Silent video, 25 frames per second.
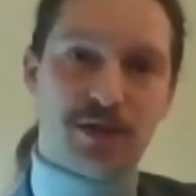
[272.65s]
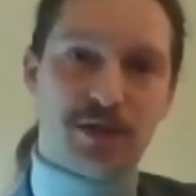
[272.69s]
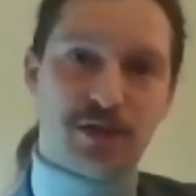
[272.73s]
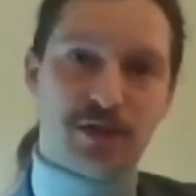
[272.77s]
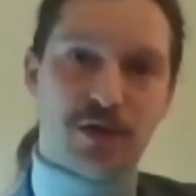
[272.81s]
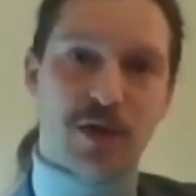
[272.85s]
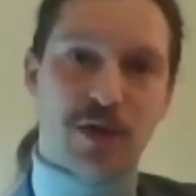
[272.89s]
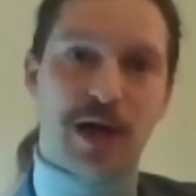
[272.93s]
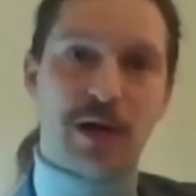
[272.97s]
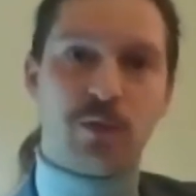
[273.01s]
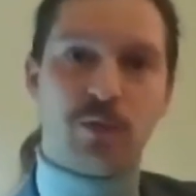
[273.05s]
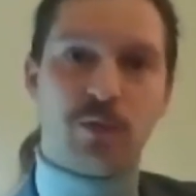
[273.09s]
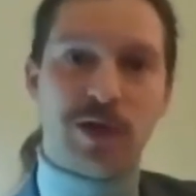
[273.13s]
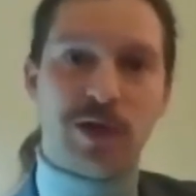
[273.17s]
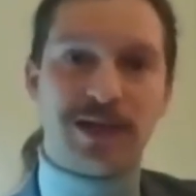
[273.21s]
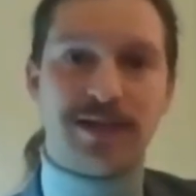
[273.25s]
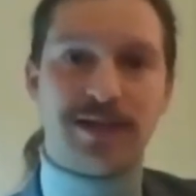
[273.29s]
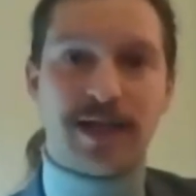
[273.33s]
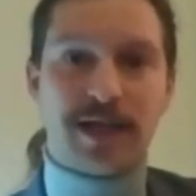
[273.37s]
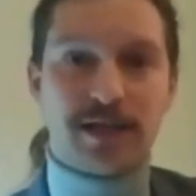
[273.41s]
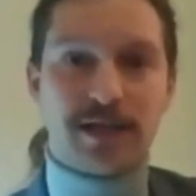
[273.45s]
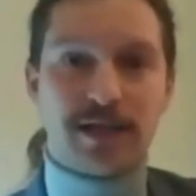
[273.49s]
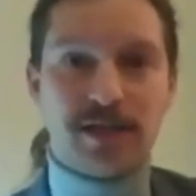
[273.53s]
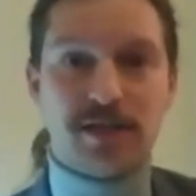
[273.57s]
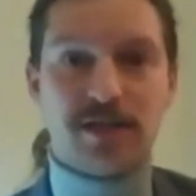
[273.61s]
So I
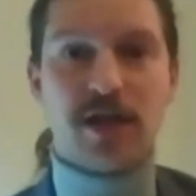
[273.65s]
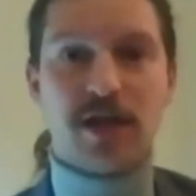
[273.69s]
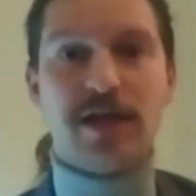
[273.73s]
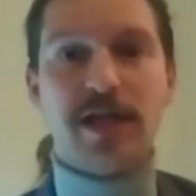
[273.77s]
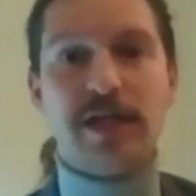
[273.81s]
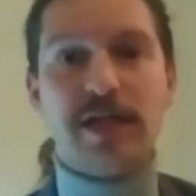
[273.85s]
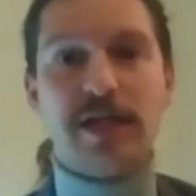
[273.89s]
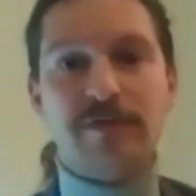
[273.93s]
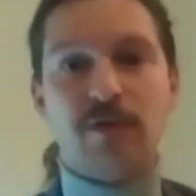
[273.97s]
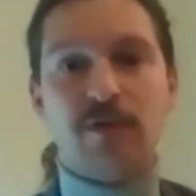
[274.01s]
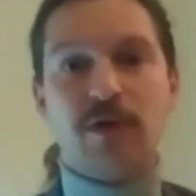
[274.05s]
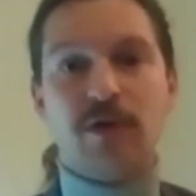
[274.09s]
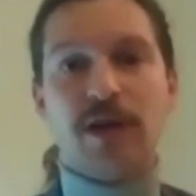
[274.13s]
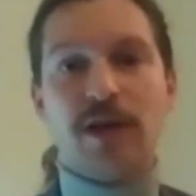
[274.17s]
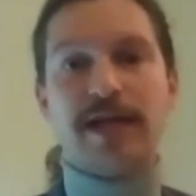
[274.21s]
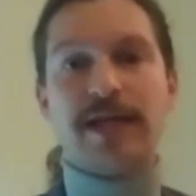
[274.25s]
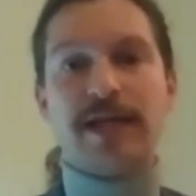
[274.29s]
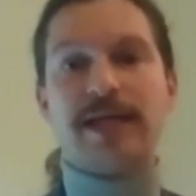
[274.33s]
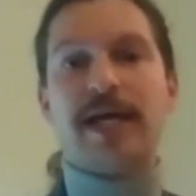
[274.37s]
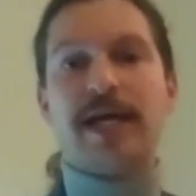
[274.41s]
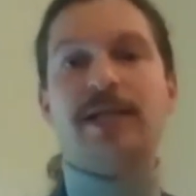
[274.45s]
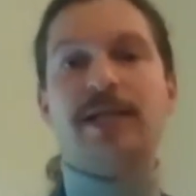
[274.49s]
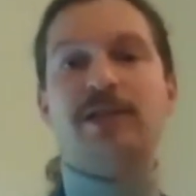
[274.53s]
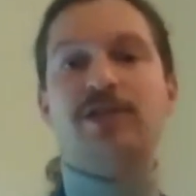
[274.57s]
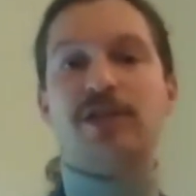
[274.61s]
went and studied for
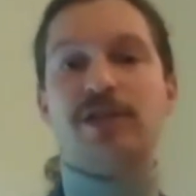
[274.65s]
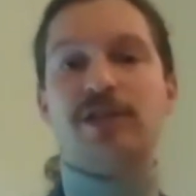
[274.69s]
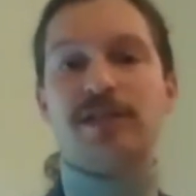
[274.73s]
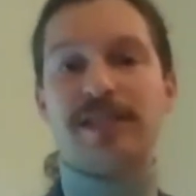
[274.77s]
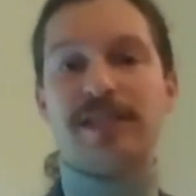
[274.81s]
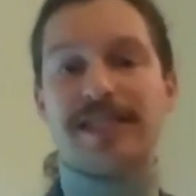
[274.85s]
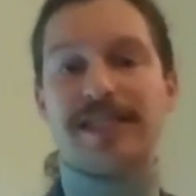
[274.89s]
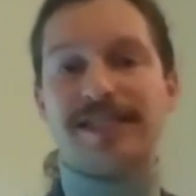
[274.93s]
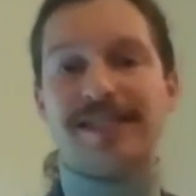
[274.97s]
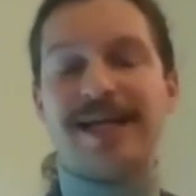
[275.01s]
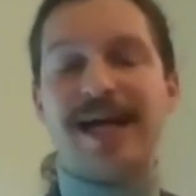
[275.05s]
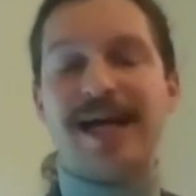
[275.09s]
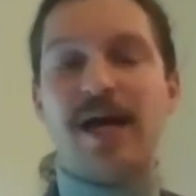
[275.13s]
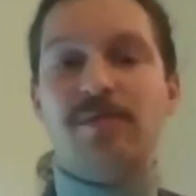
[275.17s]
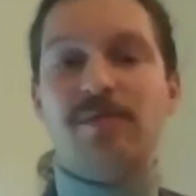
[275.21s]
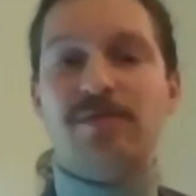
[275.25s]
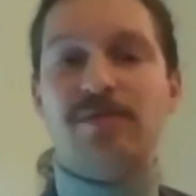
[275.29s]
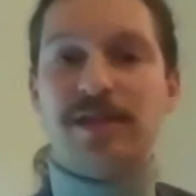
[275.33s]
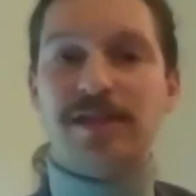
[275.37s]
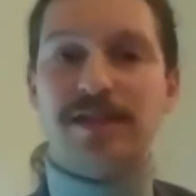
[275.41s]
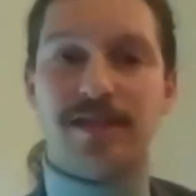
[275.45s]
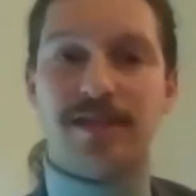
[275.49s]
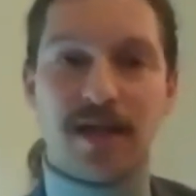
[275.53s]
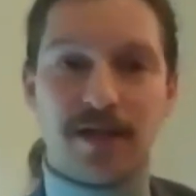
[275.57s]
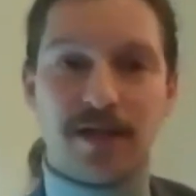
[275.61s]
like entrance exams,
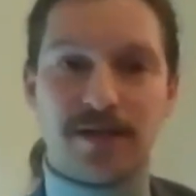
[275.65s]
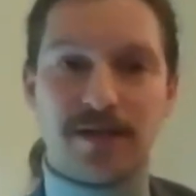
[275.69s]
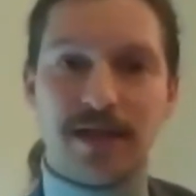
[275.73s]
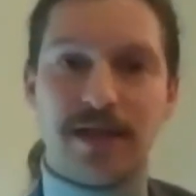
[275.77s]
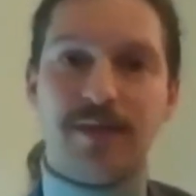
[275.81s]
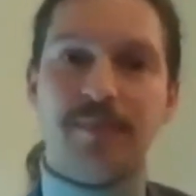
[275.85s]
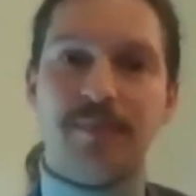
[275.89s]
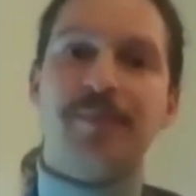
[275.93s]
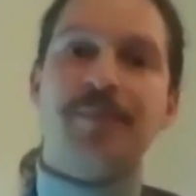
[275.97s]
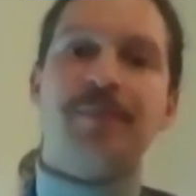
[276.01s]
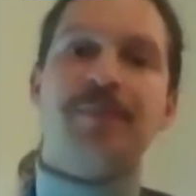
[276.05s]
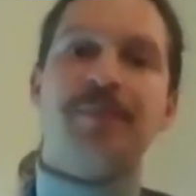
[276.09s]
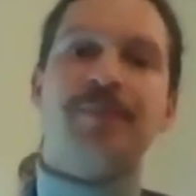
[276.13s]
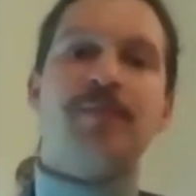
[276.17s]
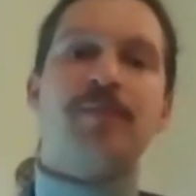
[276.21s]
et cetera.